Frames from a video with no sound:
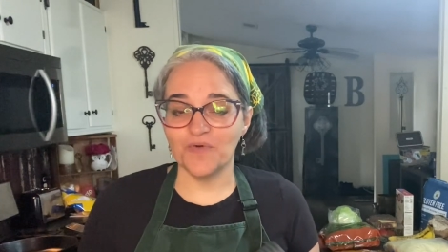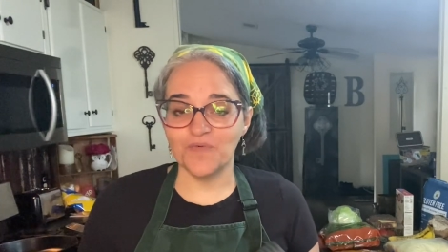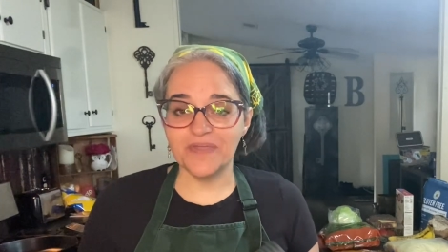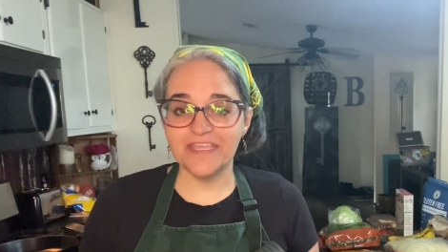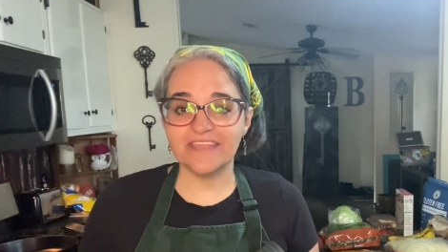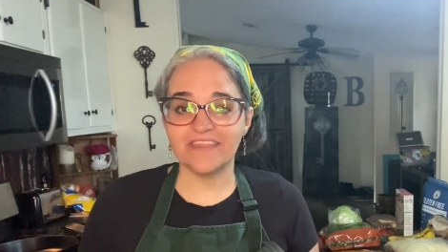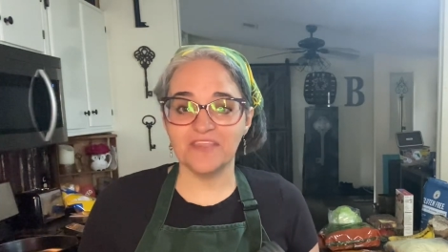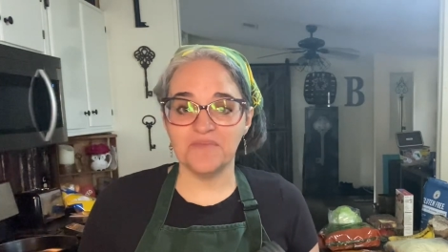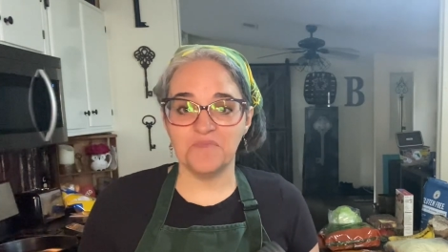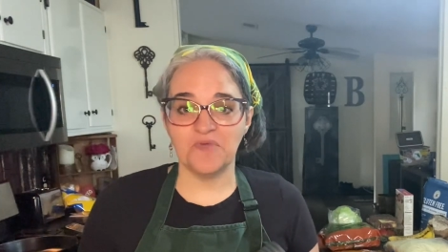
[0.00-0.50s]

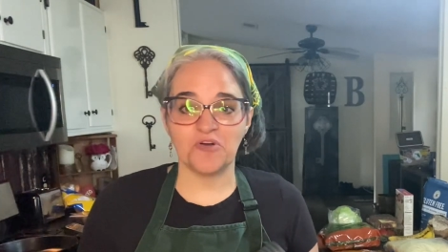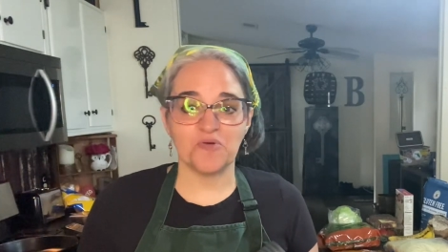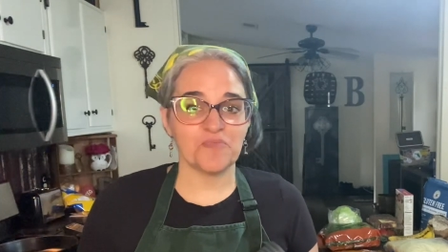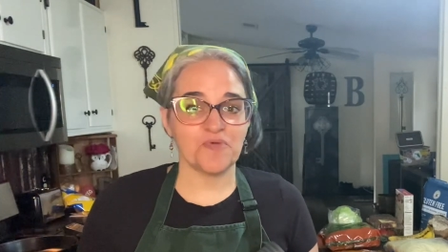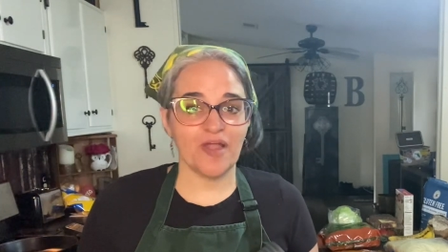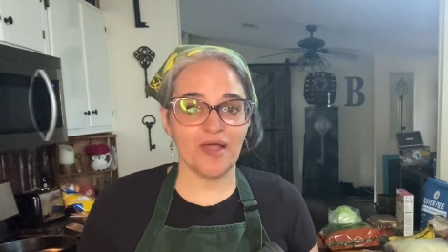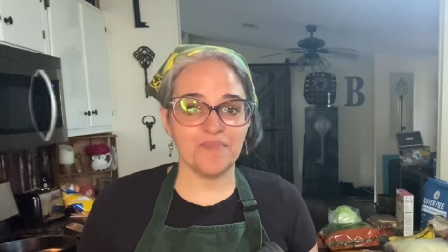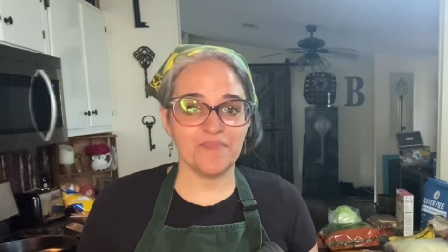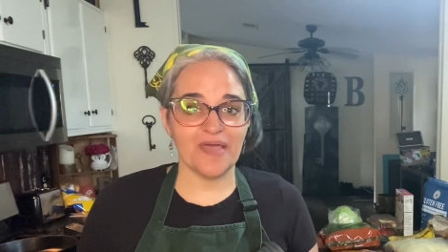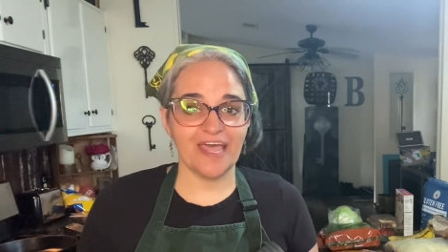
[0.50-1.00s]
weekly meal
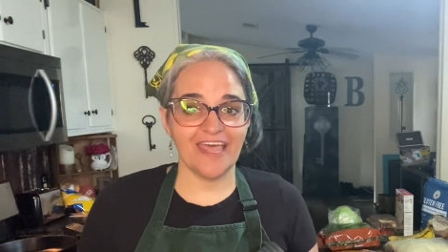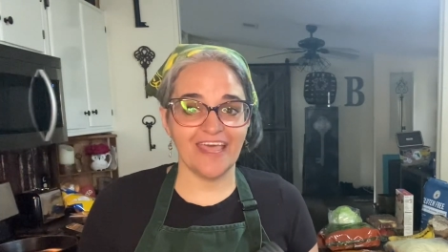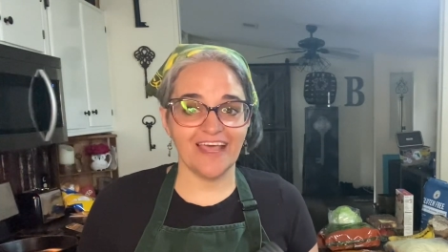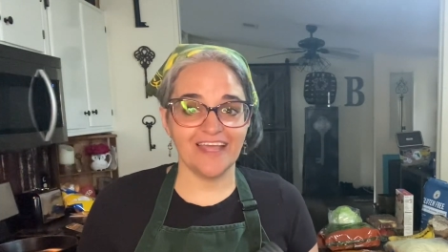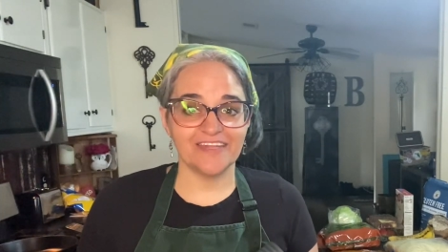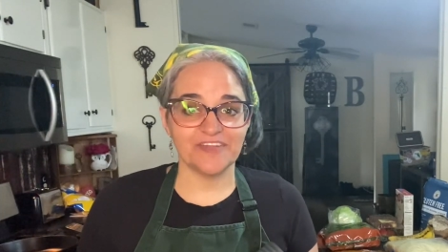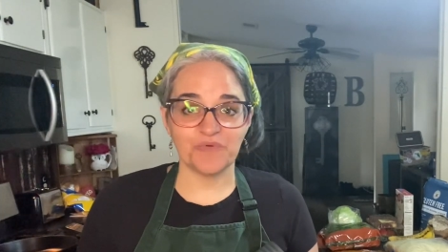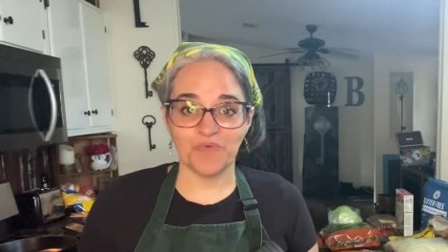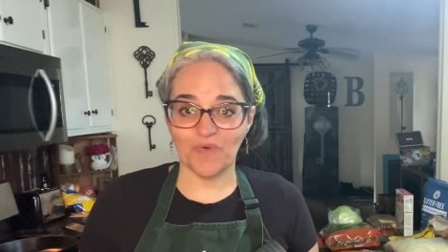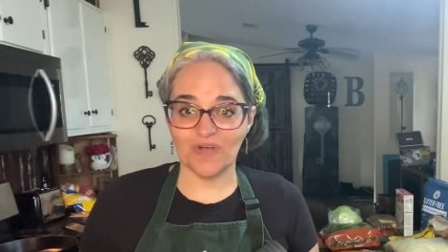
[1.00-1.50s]
prep
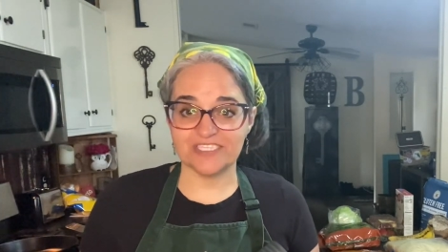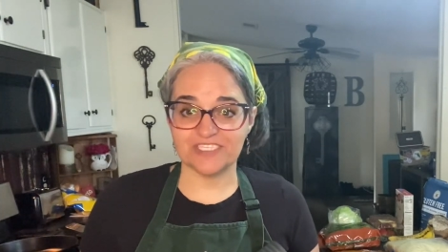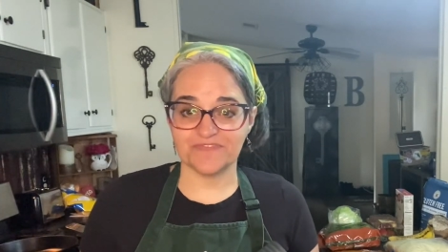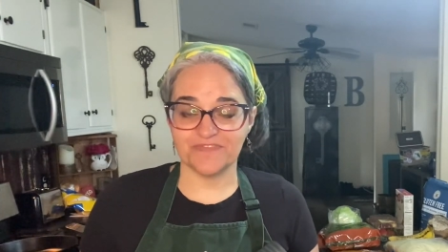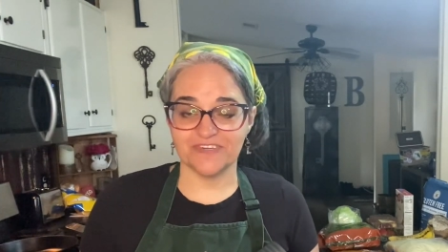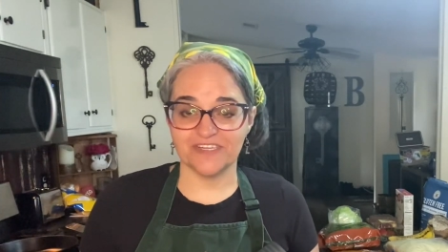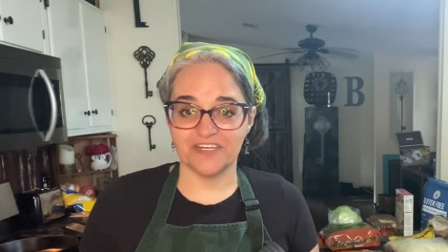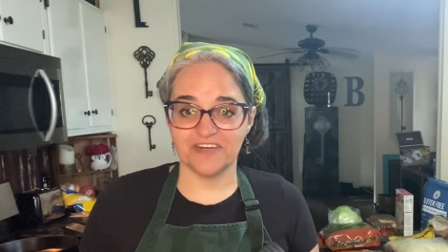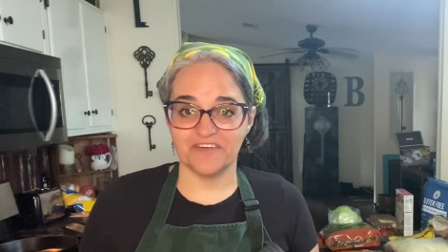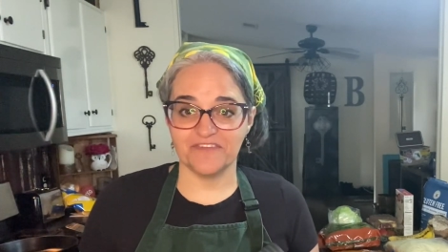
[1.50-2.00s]
and what's
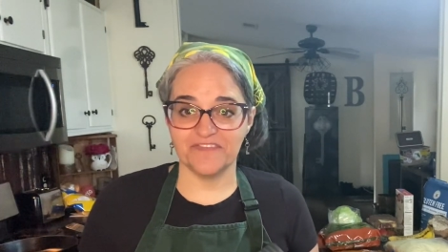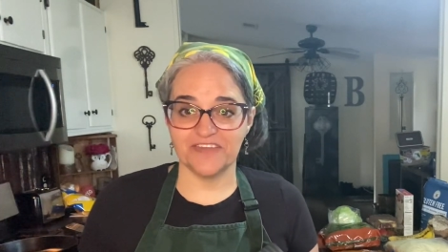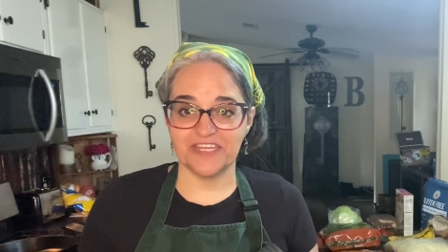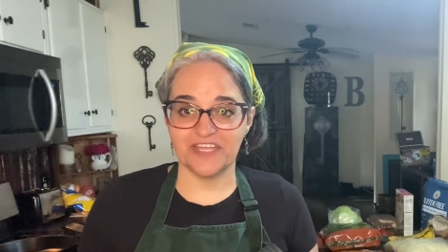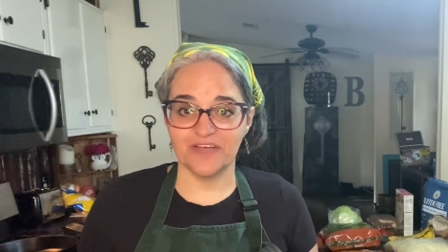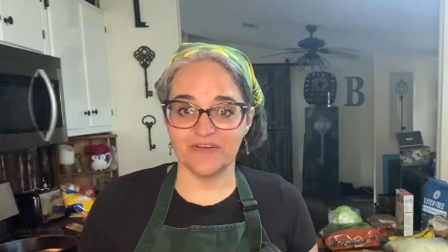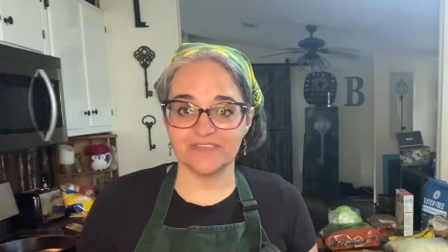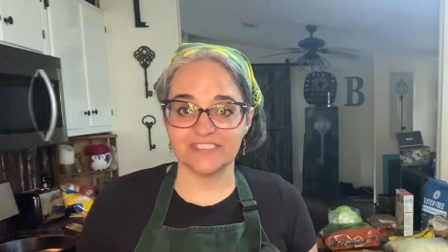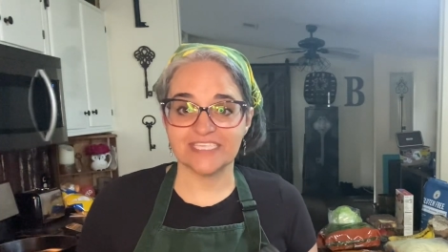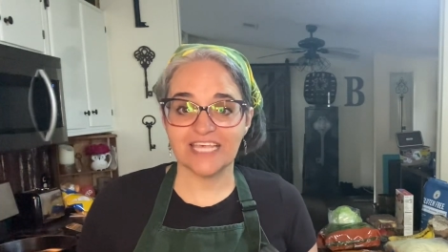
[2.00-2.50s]
for dinner
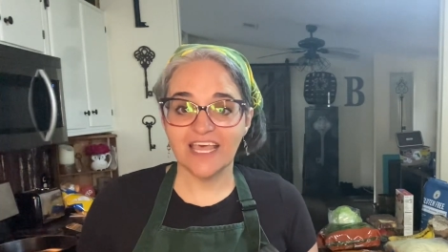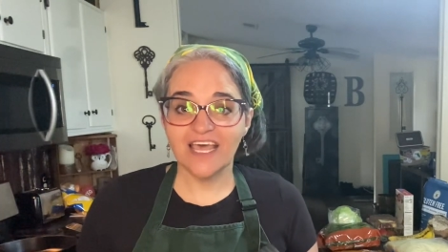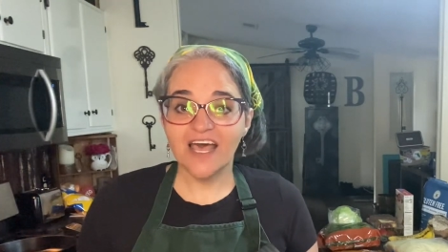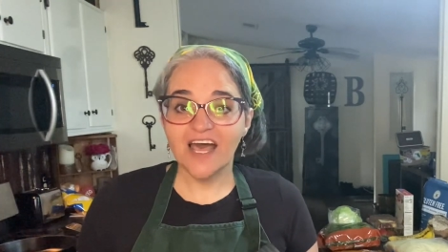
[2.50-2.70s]
videos.